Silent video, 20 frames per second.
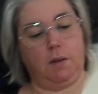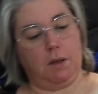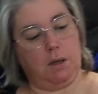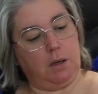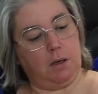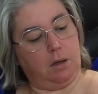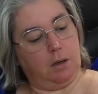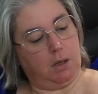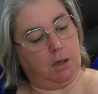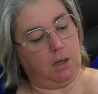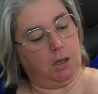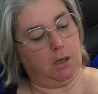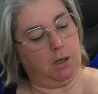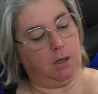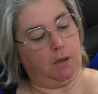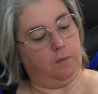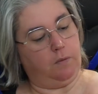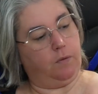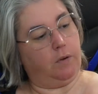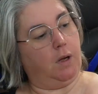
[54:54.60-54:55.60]
then I
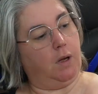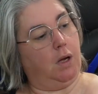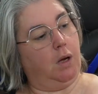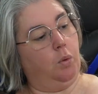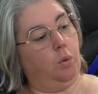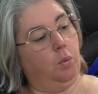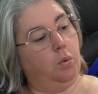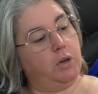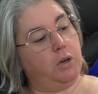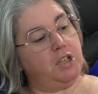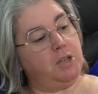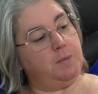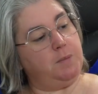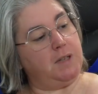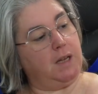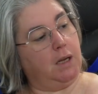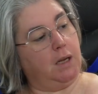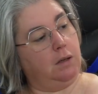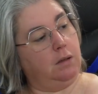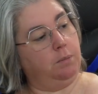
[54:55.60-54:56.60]
have Watership
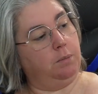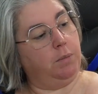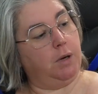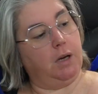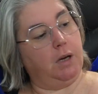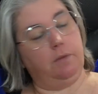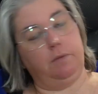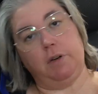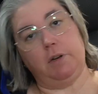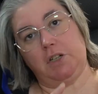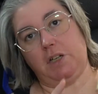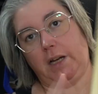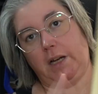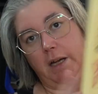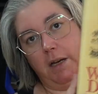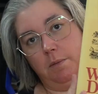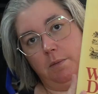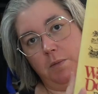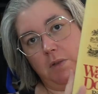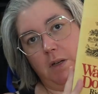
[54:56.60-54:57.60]
Down by Richard
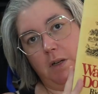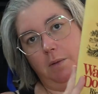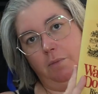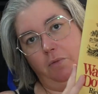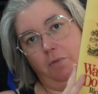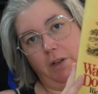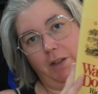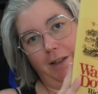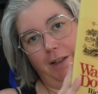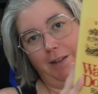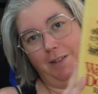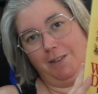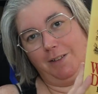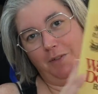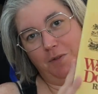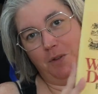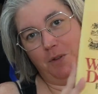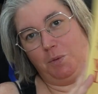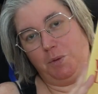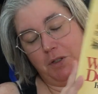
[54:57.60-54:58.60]
Adams. I'm really looking
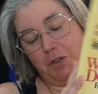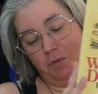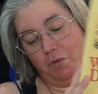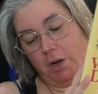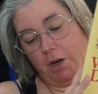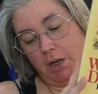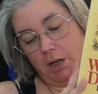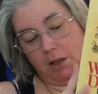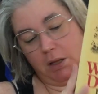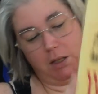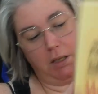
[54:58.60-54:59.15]
forward to reading